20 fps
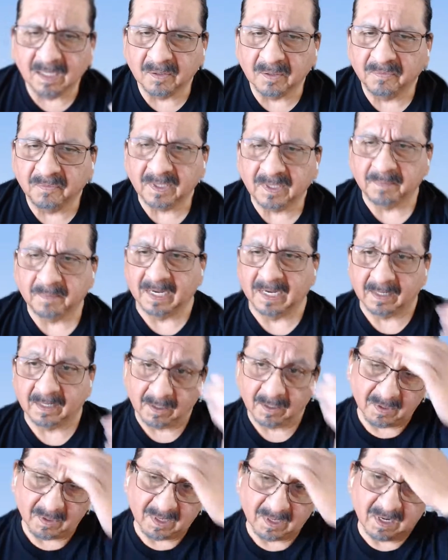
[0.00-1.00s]
a little feedback
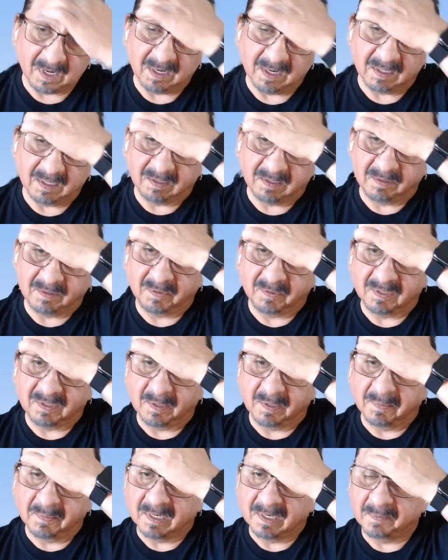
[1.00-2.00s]
going on with
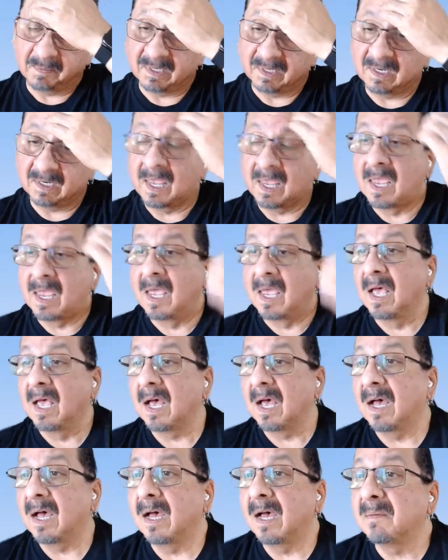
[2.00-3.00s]
somebody, but
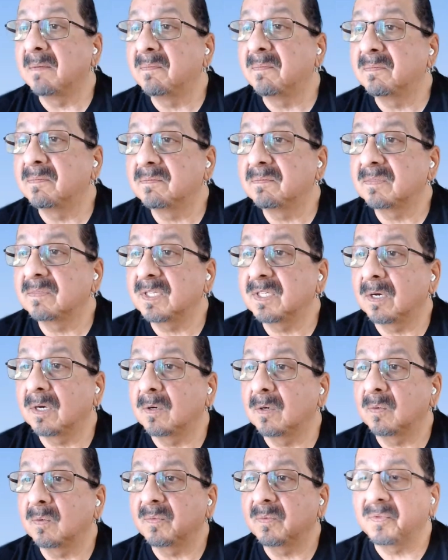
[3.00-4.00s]

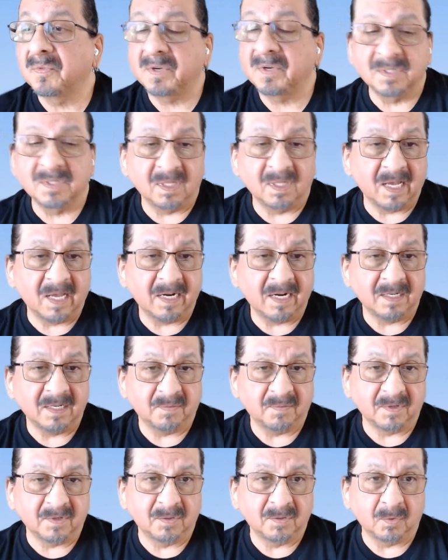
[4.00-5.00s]
so there's a lot of
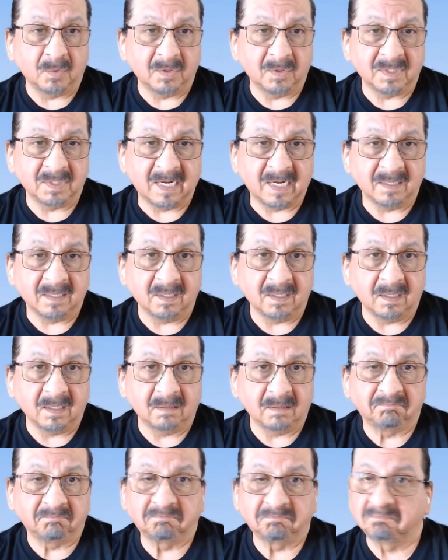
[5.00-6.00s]
different tools out
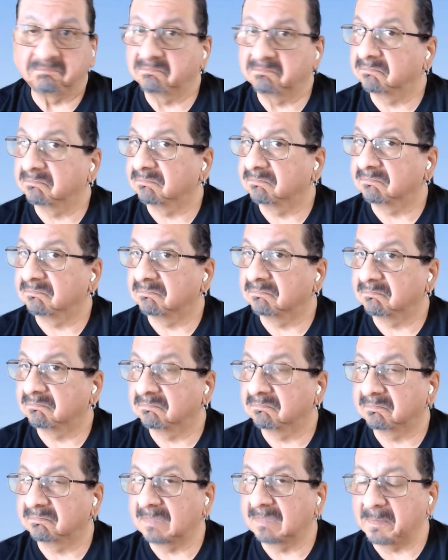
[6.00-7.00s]
there.
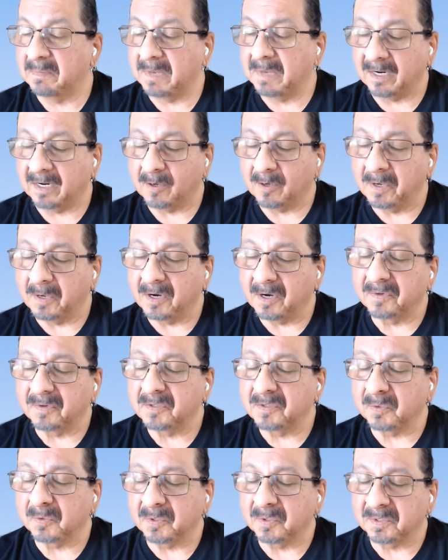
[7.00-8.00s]
I'm not going
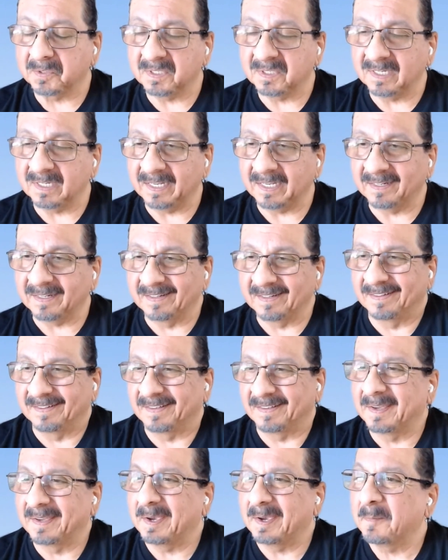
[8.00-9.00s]
over tools today.
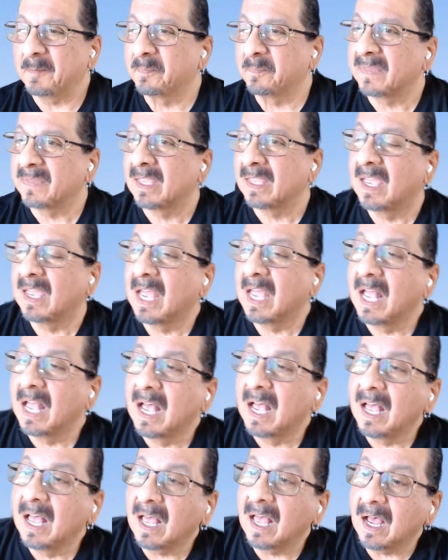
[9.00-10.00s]
Okay.
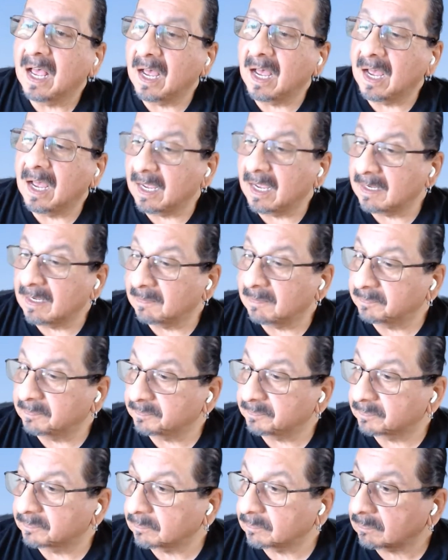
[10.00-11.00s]
Um,